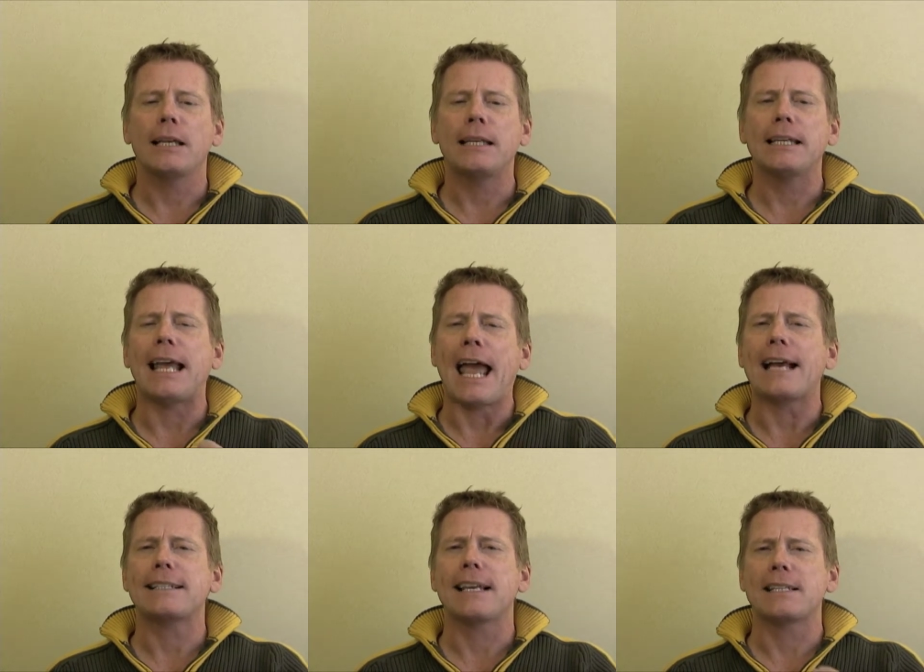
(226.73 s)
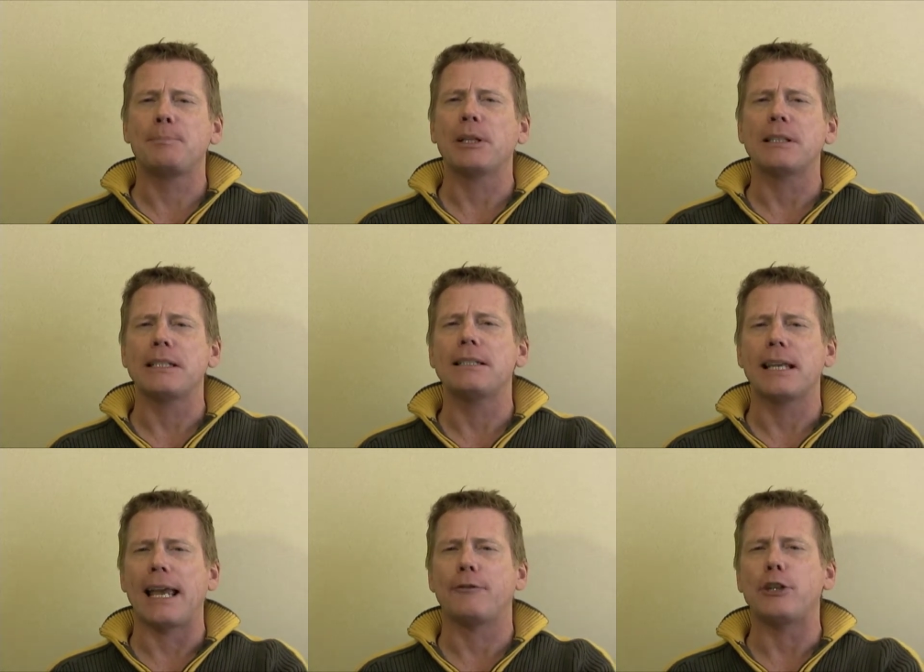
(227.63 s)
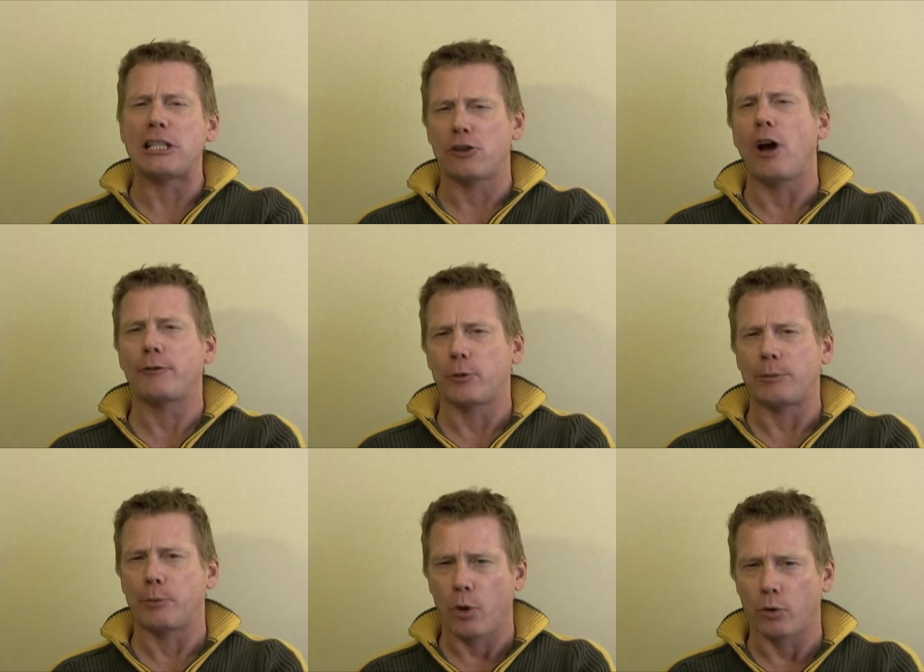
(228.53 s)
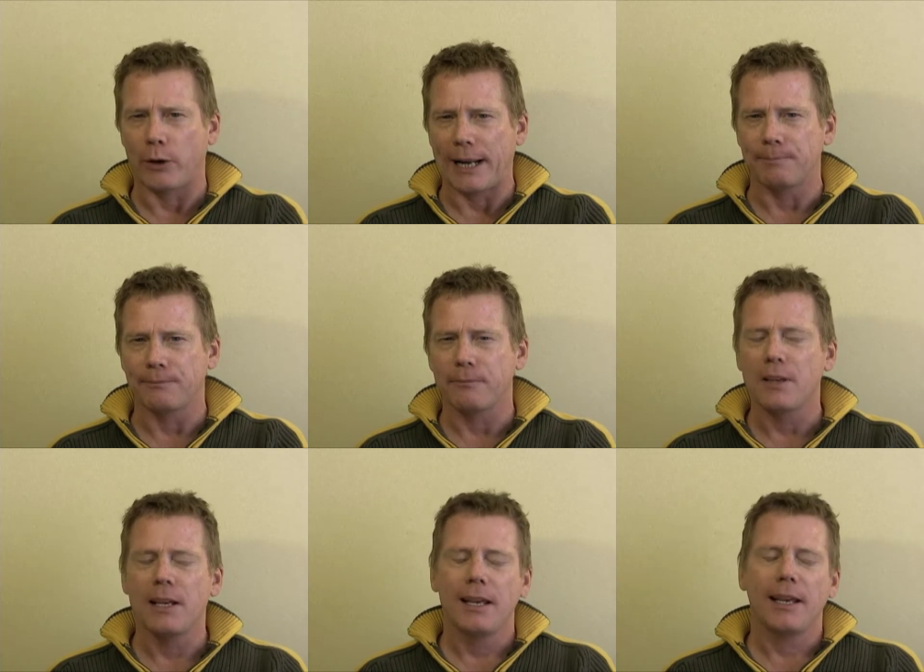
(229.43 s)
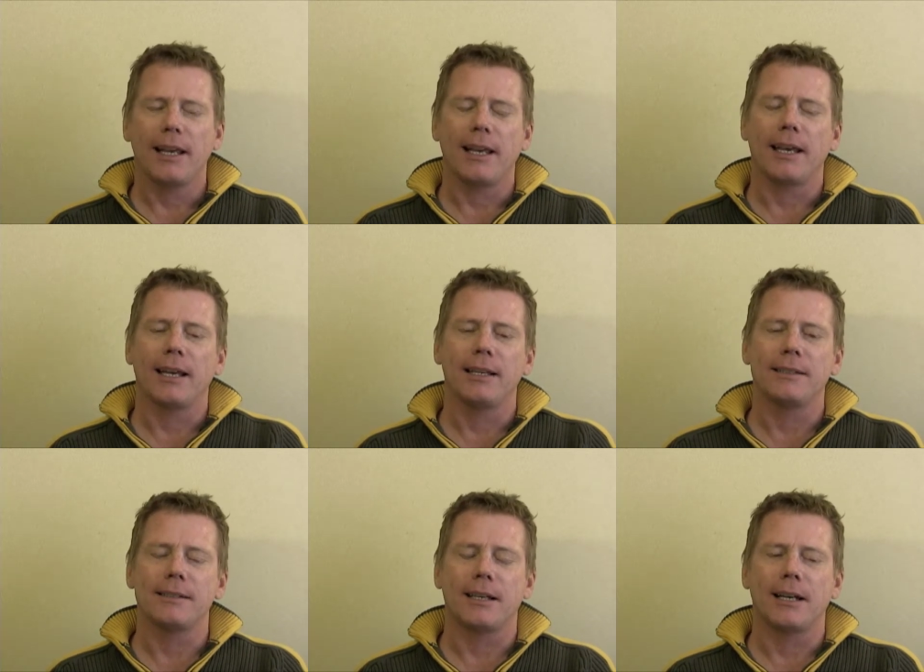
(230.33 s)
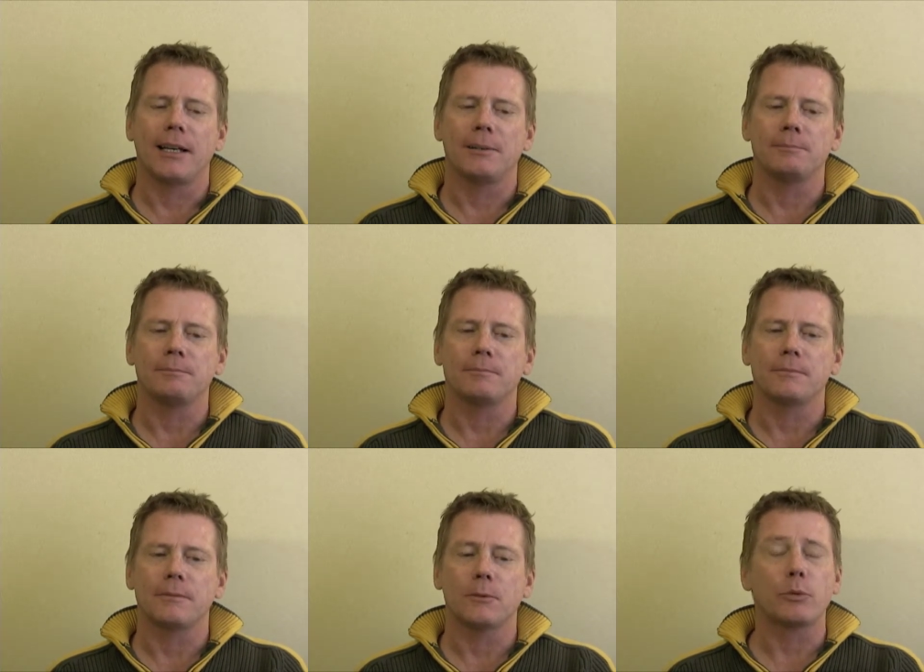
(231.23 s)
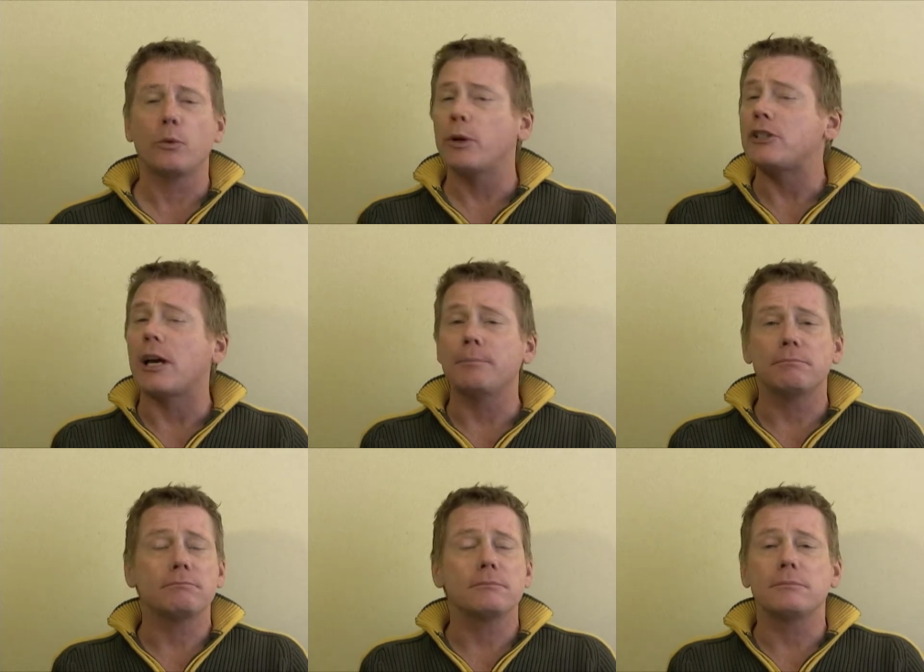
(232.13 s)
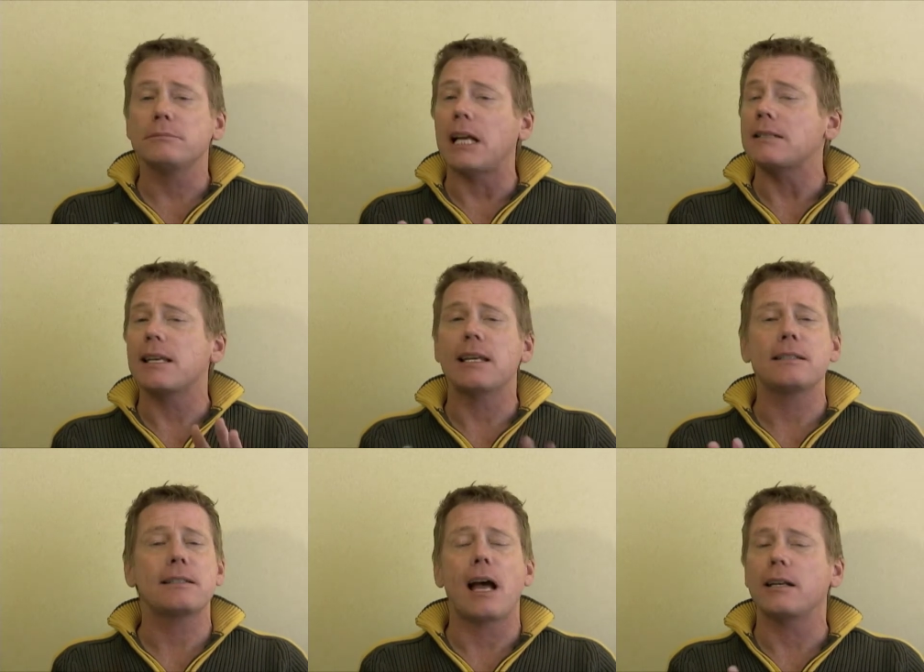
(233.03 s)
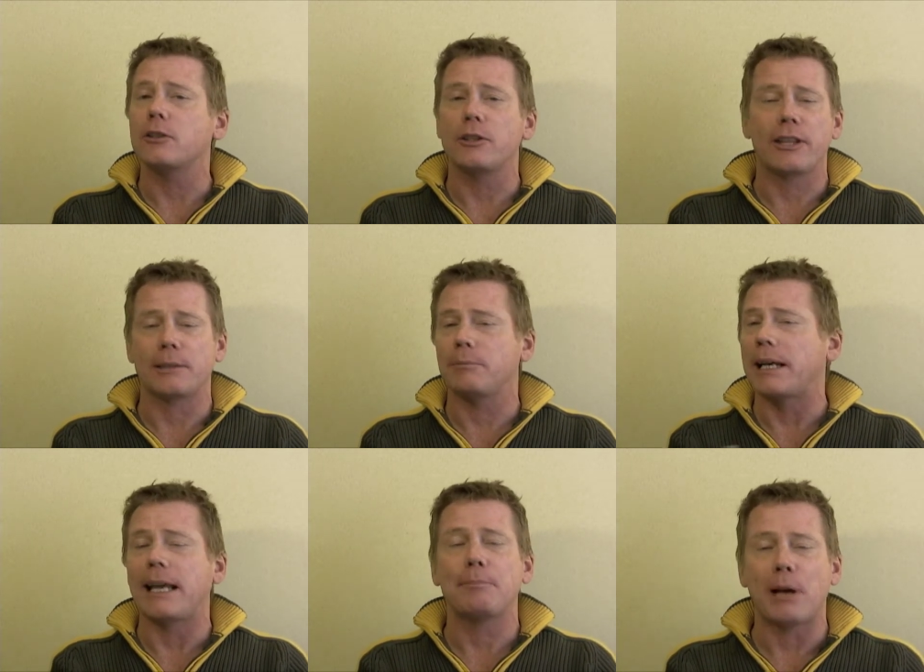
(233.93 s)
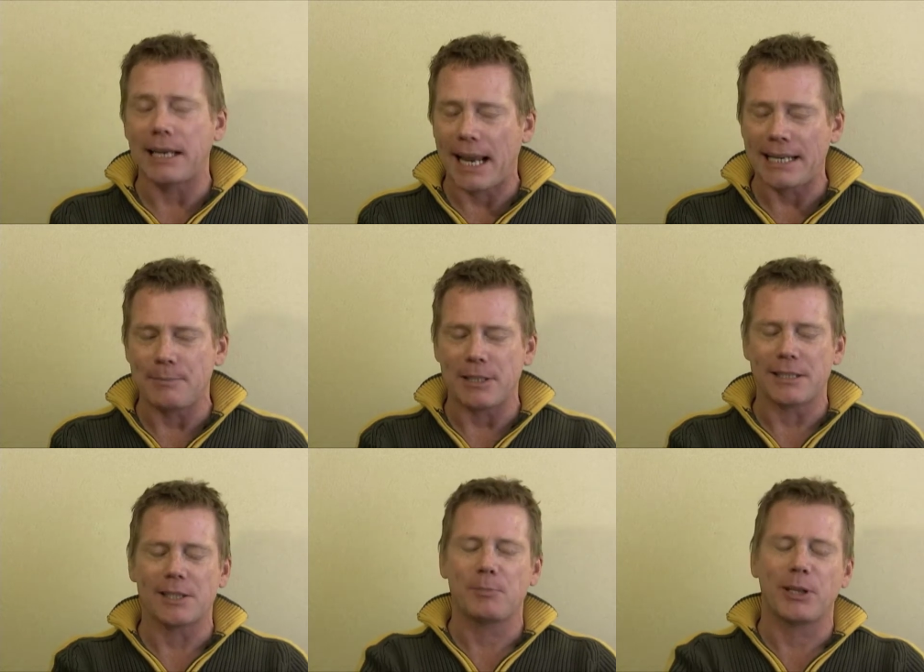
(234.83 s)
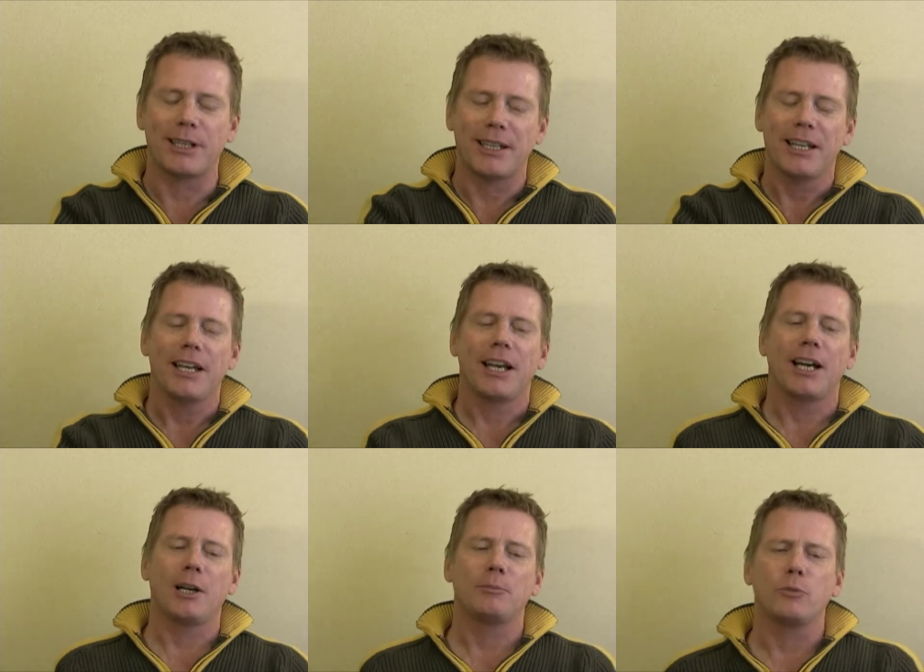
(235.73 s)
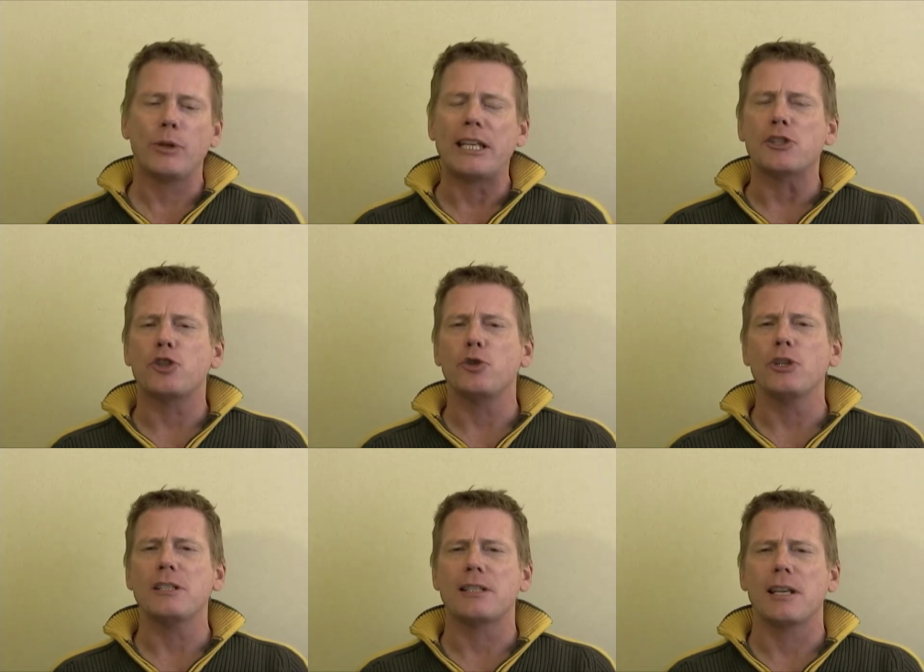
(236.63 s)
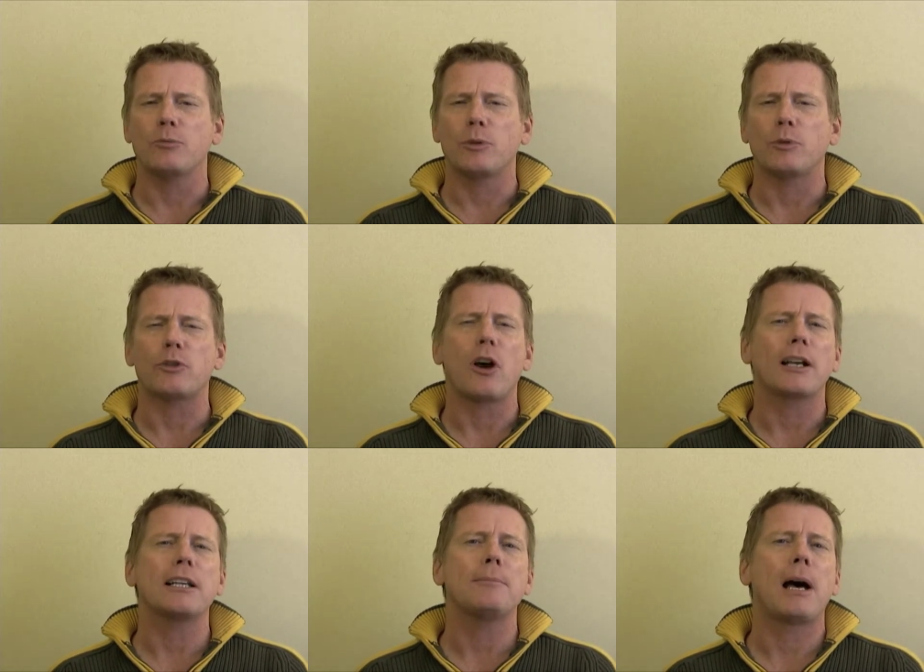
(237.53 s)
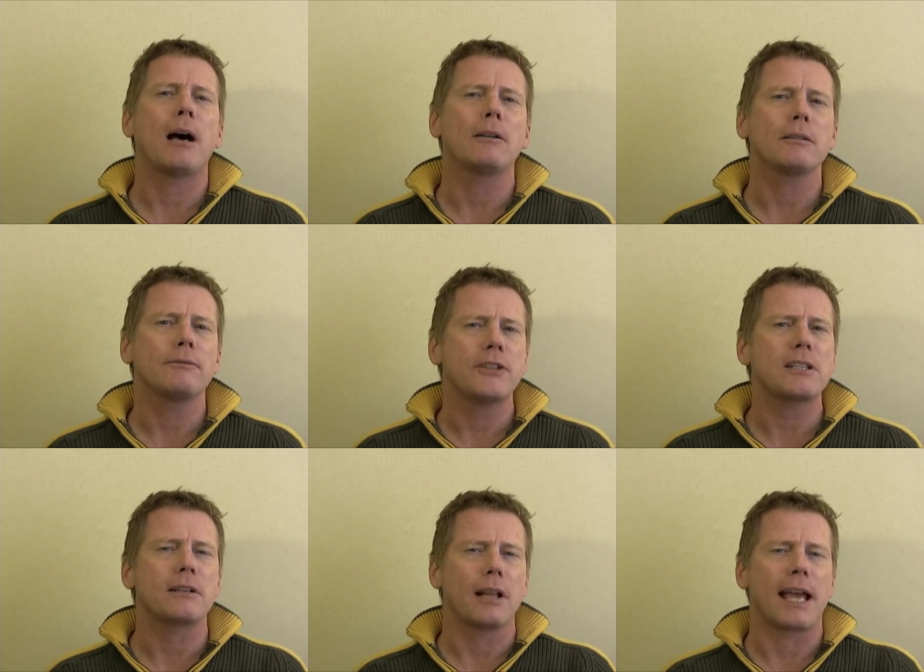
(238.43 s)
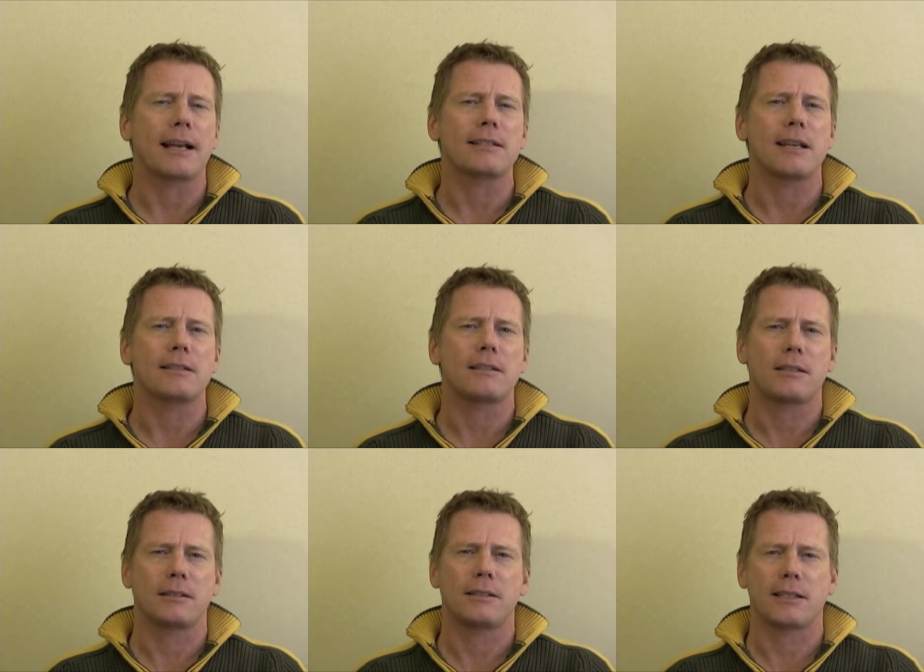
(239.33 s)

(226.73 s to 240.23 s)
get access built into every software program, and which I'm not saying is not a good thing by any means, but we get students then, when we're talking about physical access to